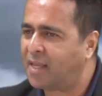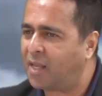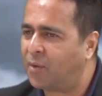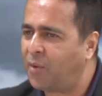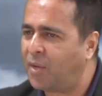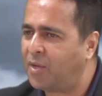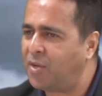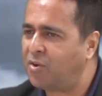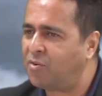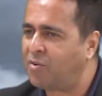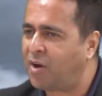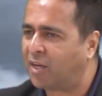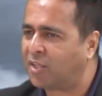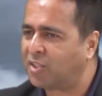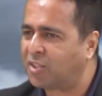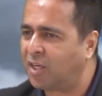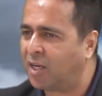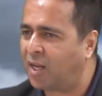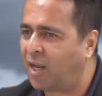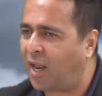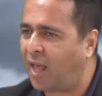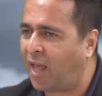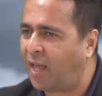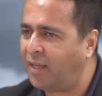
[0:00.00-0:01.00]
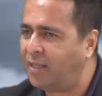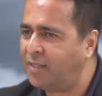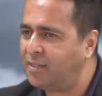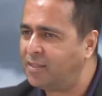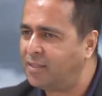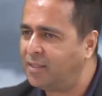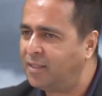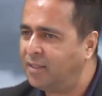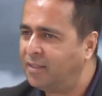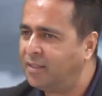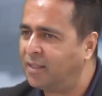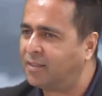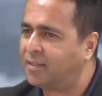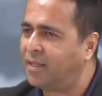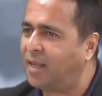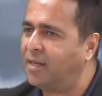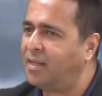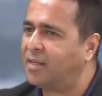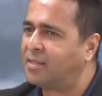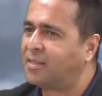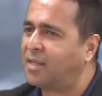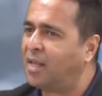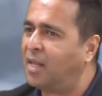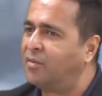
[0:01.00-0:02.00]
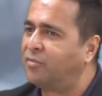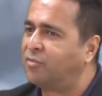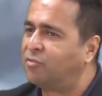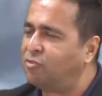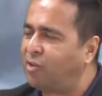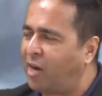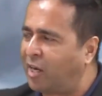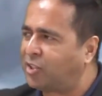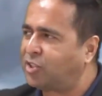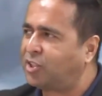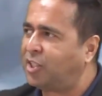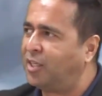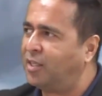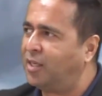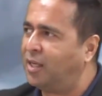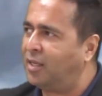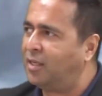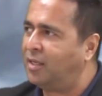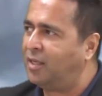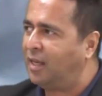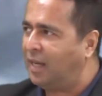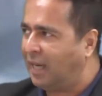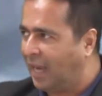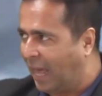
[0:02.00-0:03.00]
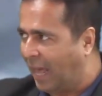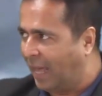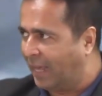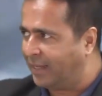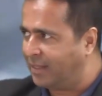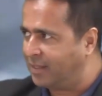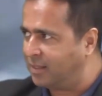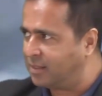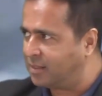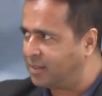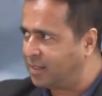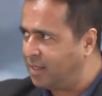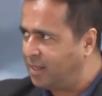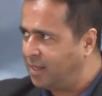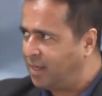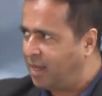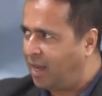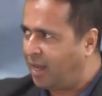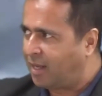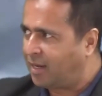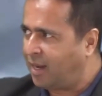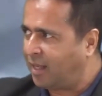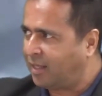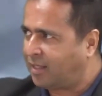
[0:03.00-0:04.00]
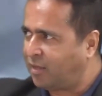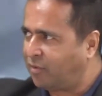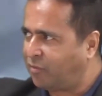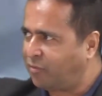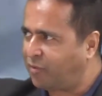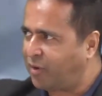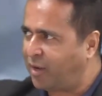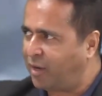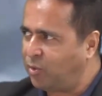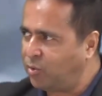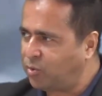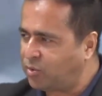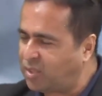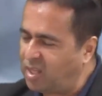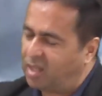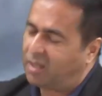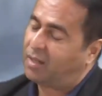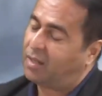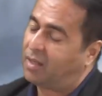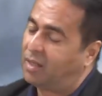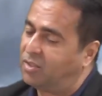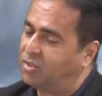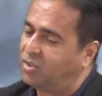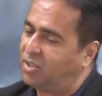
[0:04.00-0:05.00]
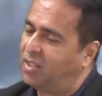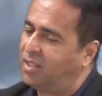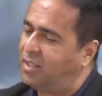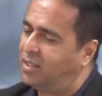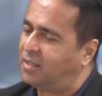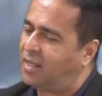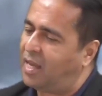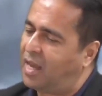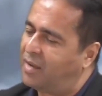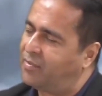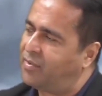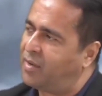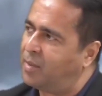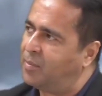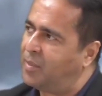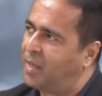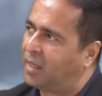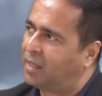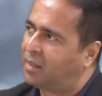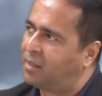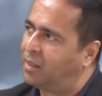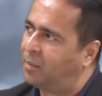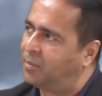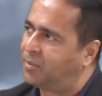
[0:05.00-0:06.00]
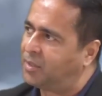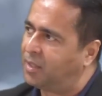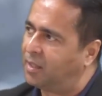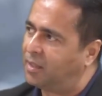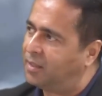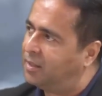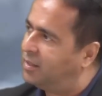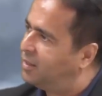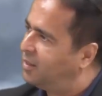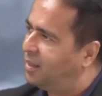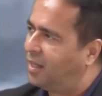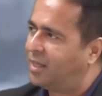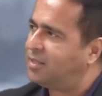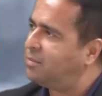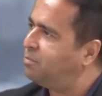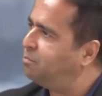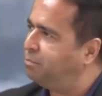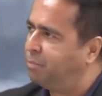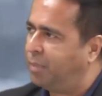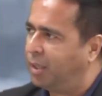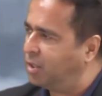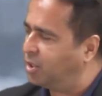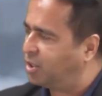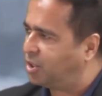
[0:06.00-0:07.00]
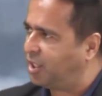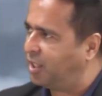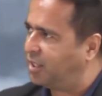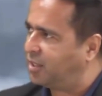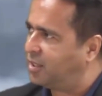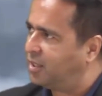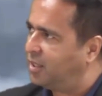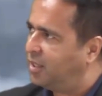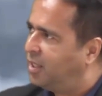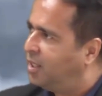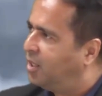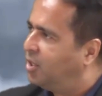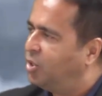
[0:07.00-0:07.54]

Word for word: said, when you rationalize, you tell yourself rational lies. And like your friend who said the country need to have a little bit of corruption. That's bullshit.